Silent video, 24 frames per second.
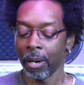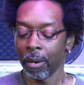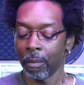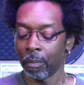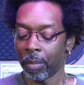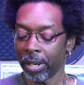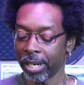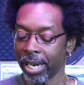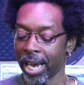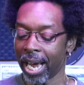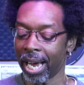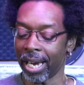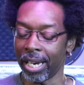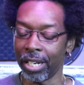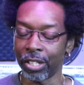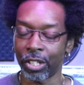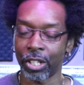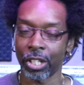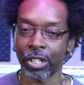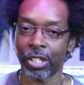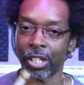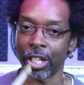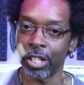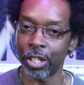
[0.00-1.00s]
But yeah, it's
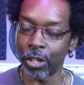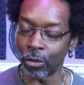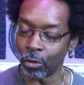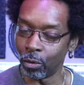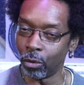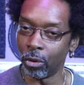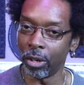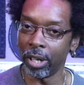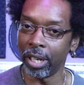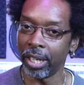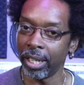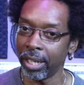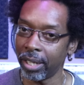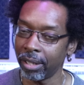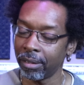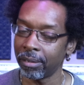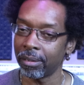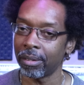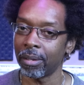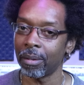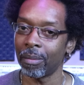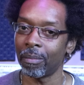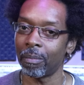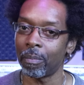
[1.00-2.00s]
just, it's a really
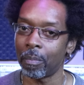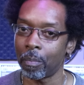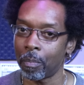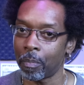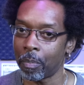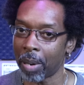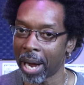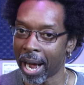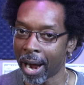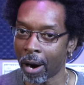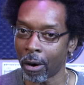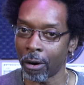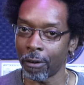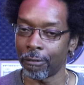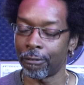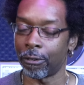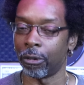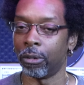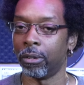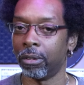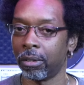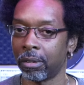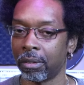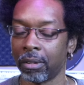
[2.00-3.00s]

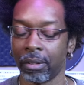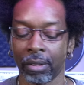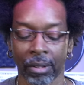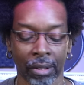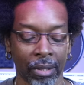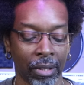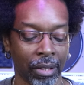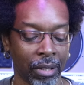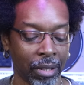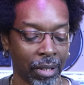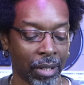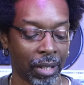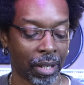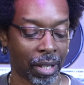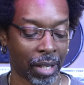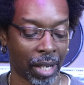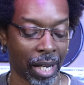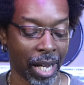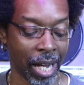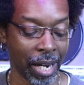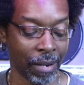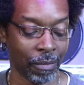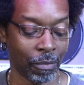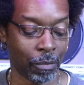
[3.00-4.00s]
powerful
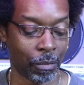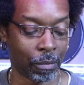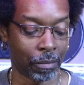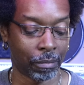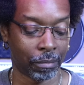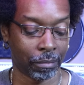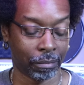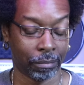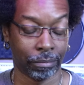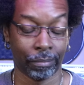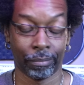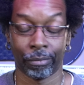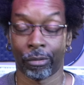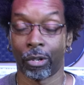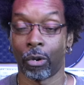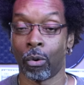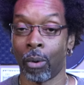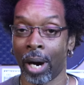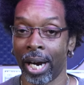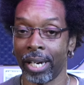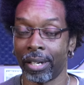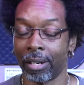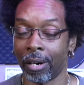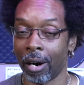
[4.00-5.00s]
and
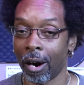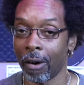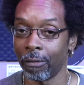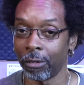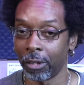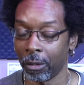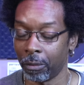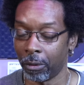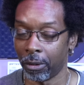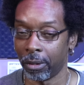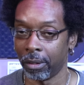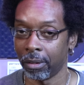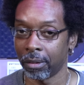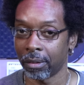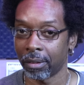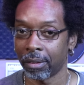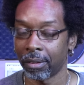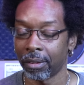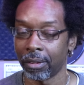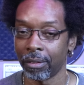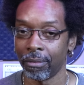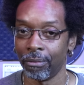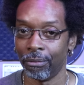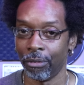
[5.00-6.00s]
quite comfortable
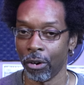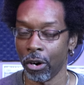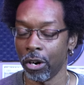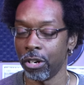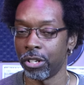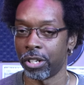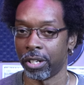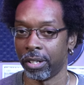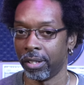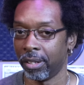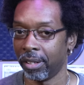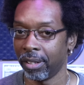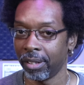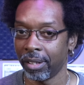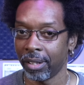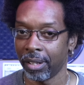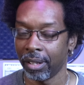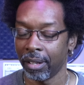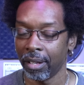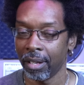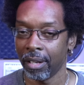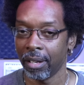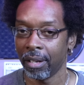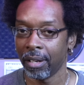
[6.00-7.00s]
version
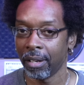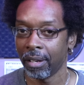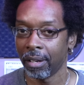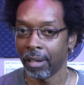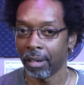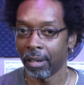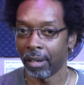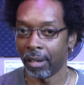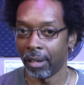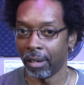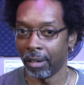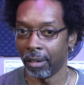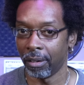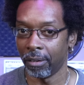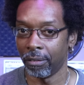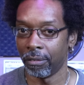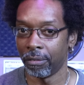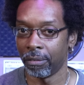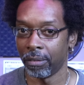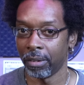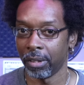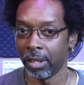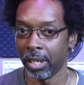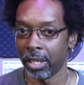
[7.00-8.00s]
of
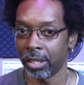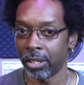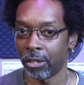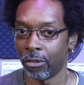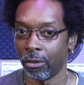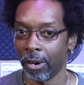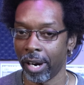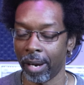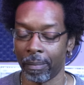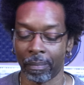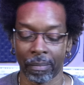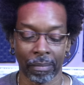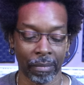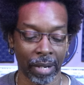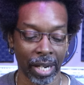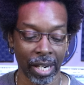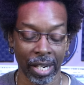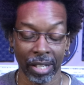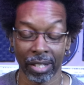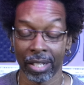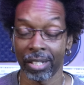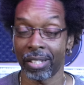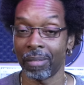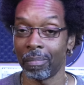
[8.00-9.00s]
this grip. And
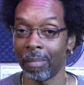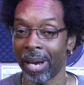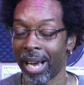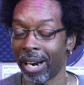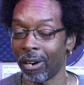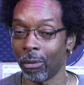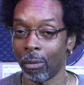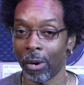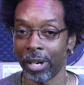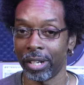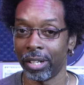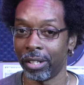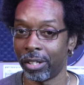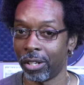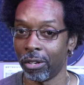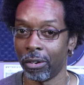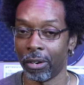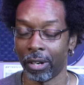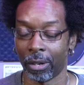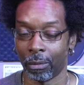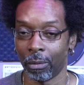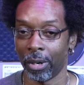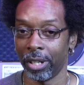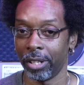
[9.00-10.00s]
it doesn't matter what you're
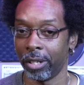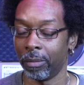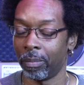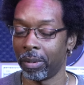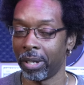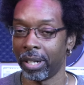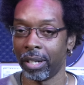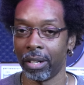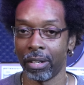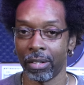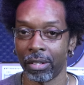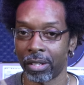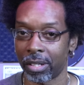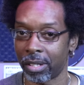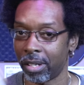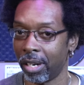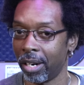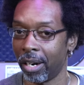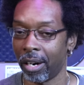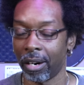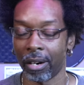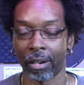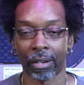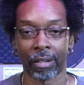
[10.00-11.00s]
doing, whether you're playing on the
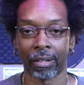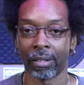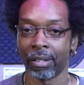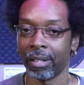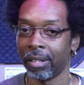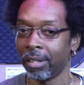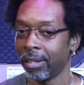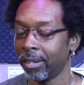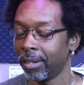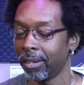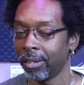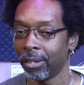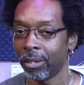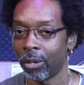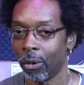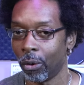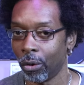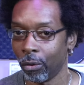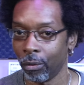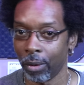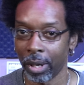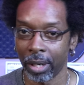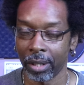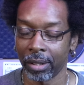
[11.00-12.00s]
snare, or
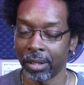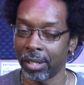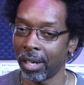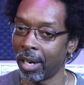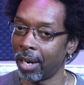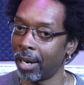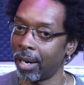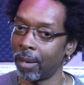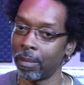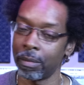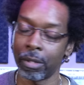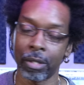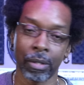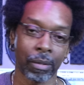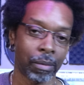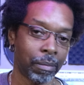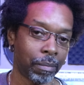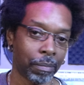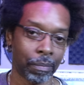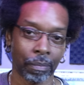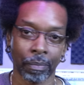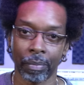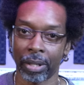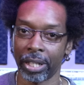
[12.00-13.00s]
going around the toms,
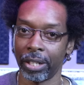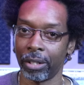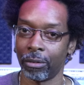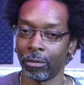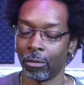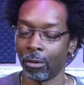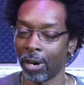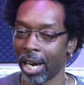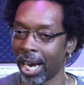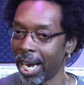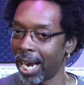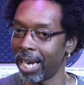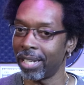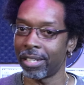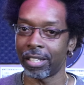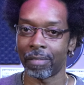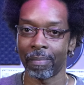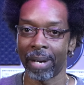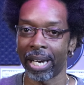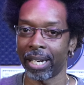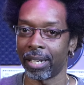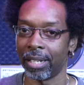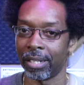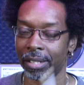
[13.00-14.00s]
playing the ride,
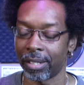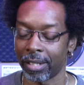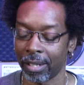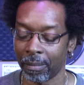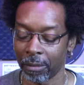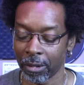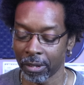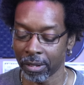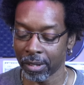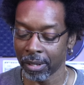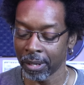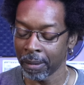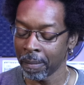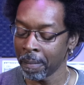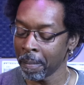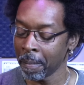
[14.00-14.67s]
smacking the cymbals.